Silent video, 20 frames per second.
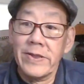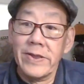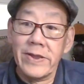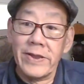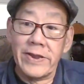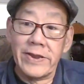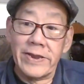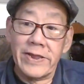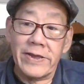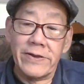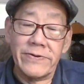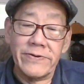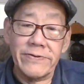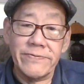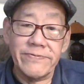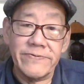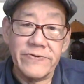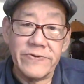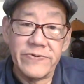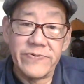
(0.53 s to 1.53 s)
And howdy
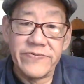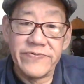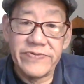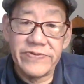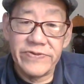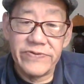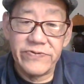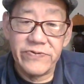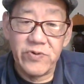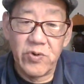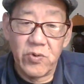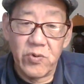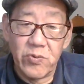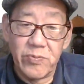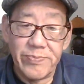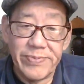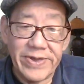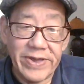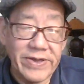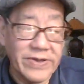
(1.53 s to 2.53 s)
folks, this is your
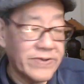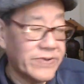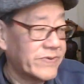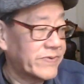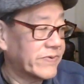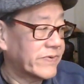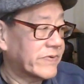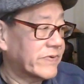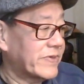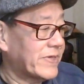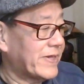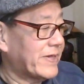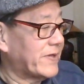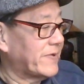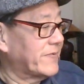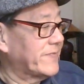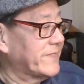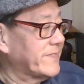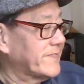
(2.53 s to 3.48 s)
old pal Uncle Al.